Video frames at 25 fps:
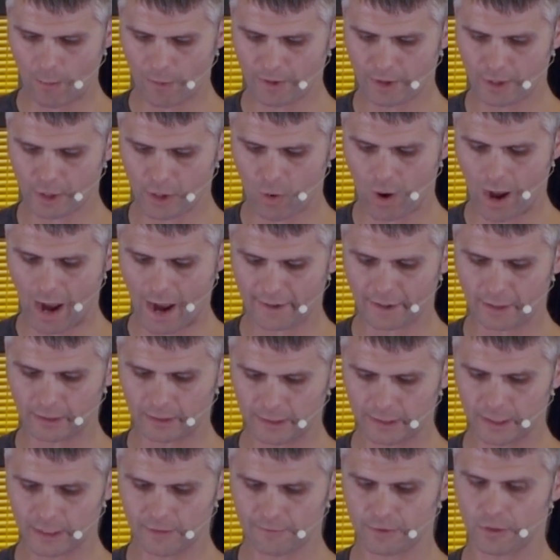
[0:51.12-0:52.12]
want to know how to
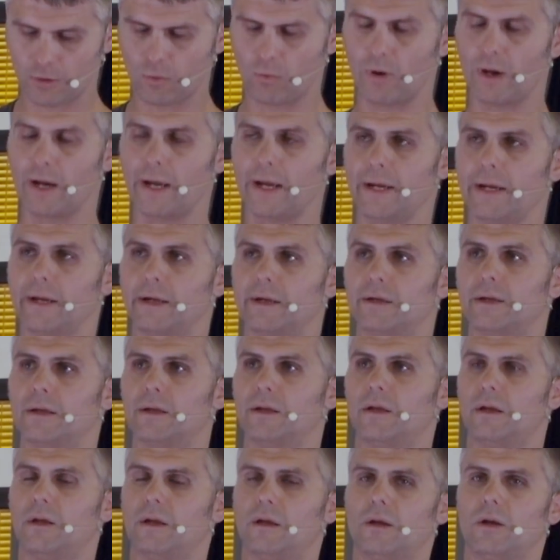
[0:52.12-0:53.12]
live in a way
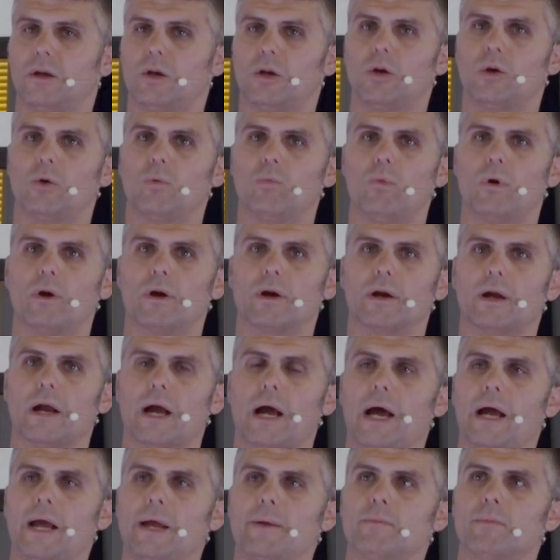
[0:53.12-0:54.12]
where
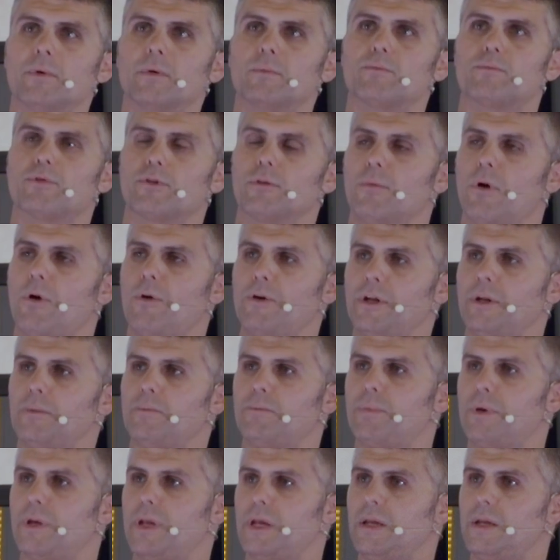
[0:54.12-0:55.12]
I'm promoting
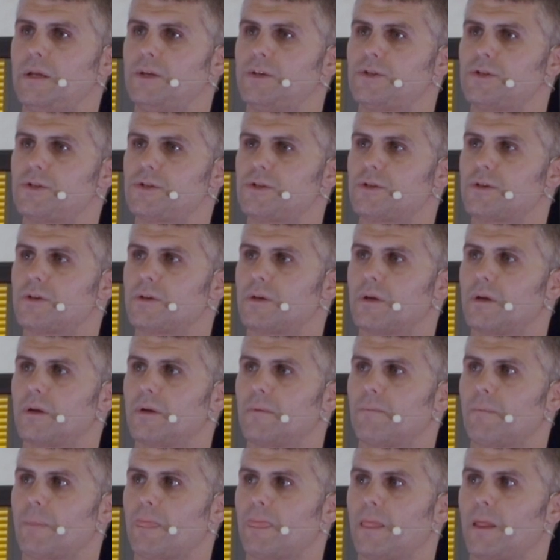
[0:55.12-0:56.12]
peace
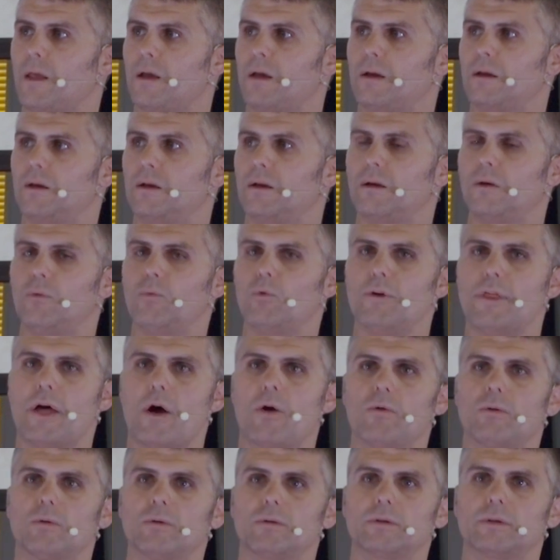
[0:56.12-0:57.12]

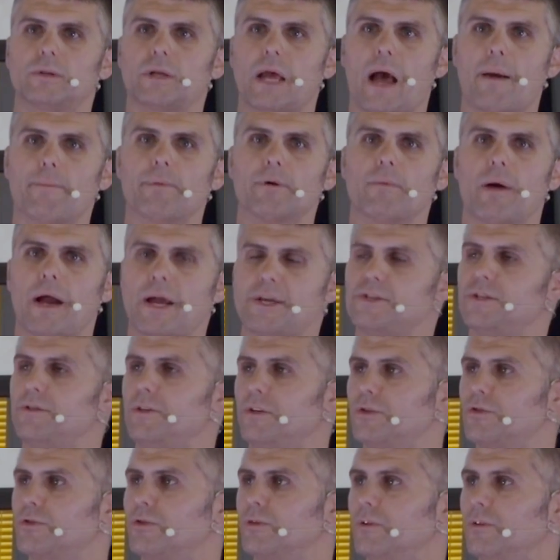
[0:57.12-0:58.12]
without compromising
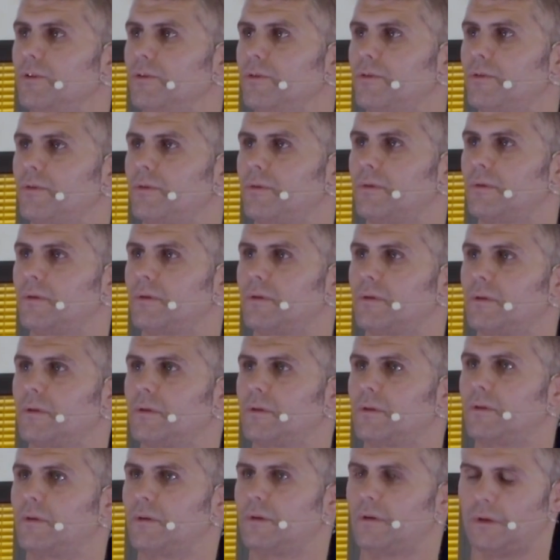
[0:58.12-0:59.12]
the truth.
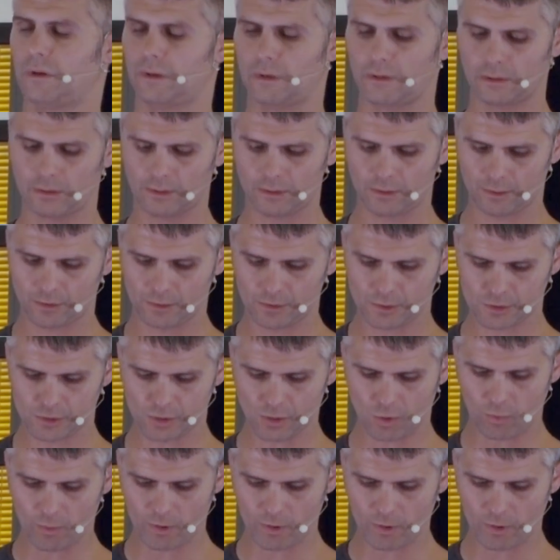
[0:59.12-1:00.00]
So